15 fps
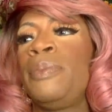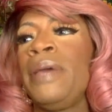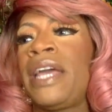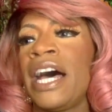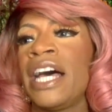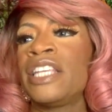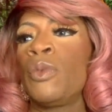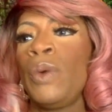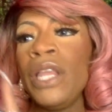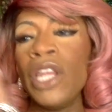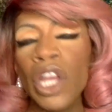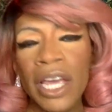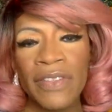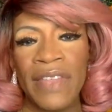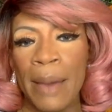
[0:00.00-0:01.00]
is because
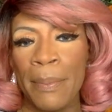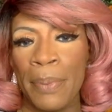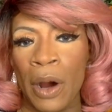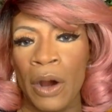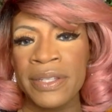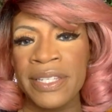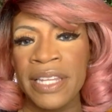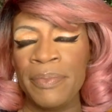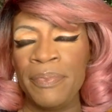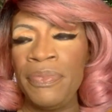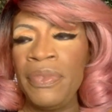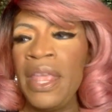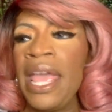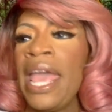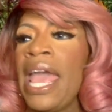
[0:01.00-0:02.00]
we look at that
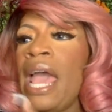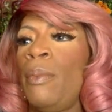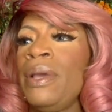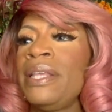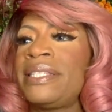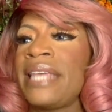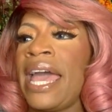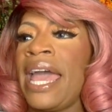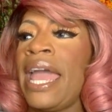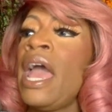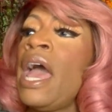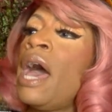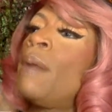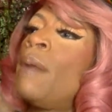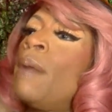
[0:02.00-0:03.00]
person and we
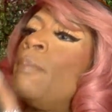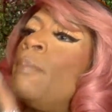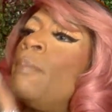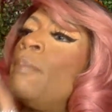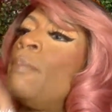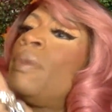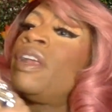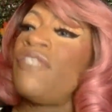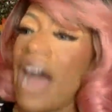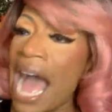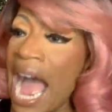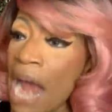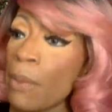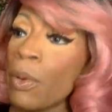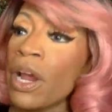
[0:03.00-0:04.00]
say, but if I
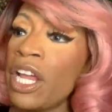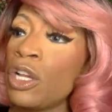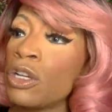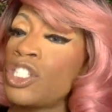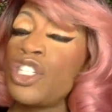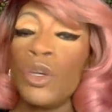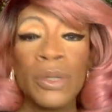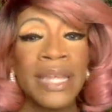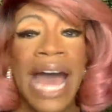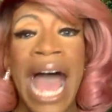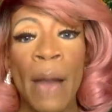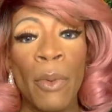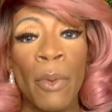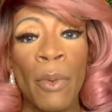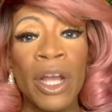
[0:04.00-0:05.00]
were in your shoes, I
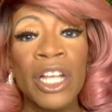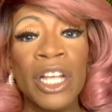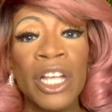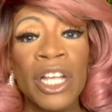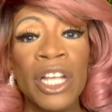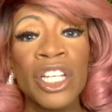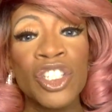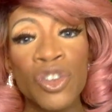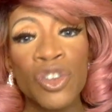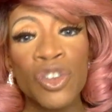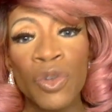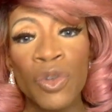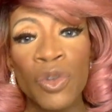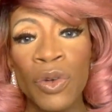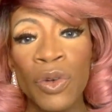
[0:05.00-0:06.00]
wouldn't treat me like this.
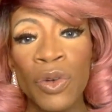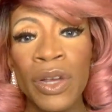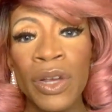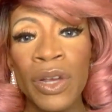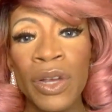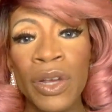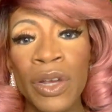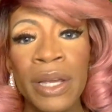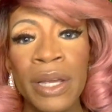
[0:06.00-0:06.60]
Oh, come on.